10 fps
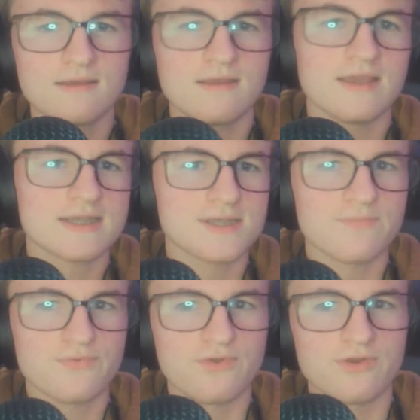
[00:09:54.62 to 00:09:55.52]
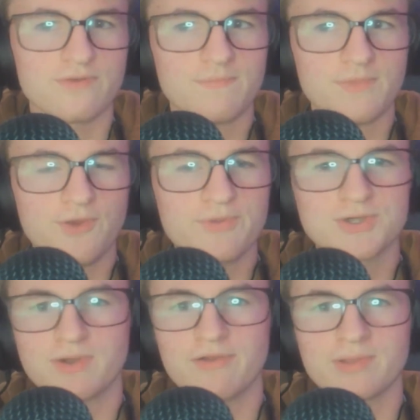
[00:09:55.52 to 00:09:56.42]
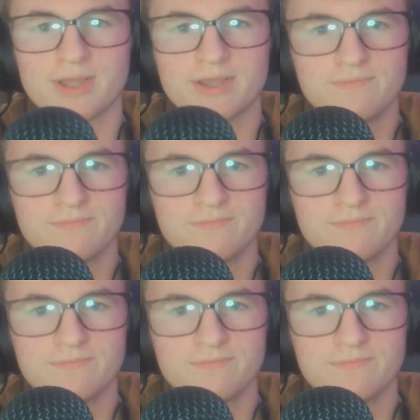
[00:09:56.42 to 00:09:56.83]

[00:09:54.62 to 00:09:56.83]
except for arbitrarily